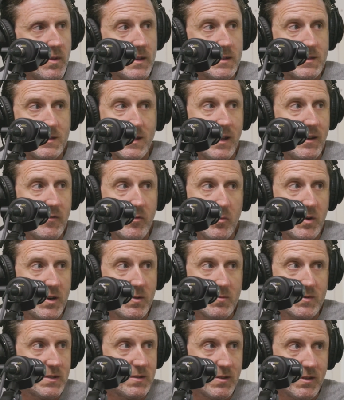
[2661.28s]
because not everybody
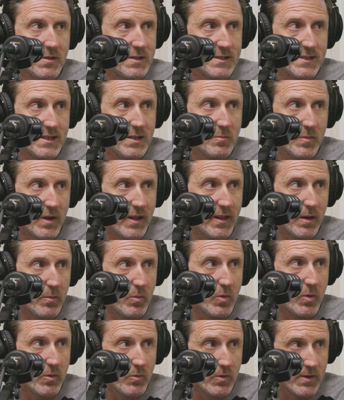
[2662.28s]
was still on the team by that
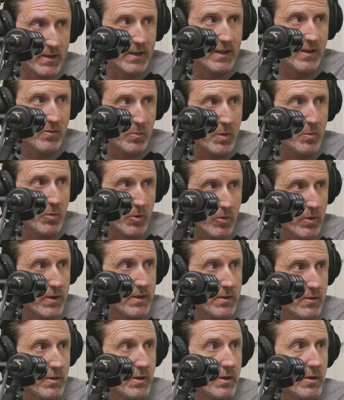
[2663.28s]
point. We did have people quit
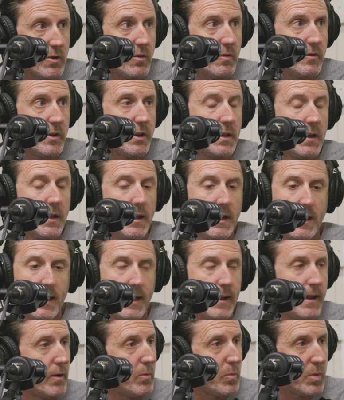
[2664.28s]
during COVID,
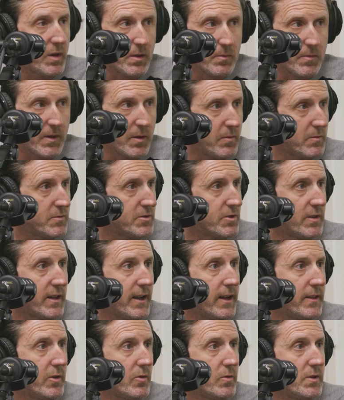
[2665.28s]
and I don't blame them. I'm sure they
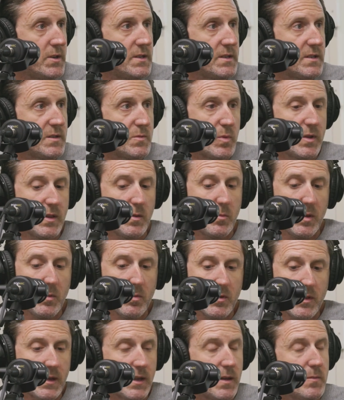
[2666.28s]
had their reasons, but the
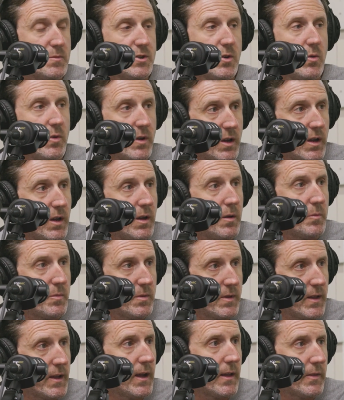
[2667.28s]
people that kept showing up,
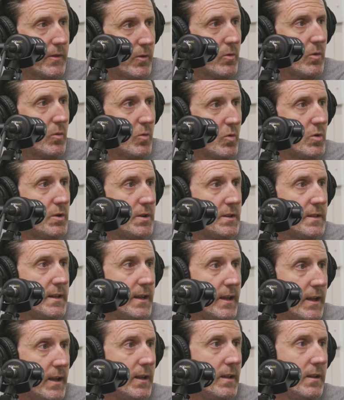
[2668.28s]
they got the reward in the
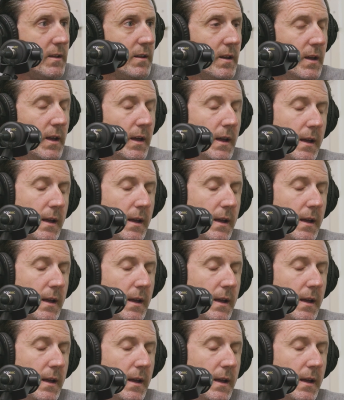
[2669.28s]
end,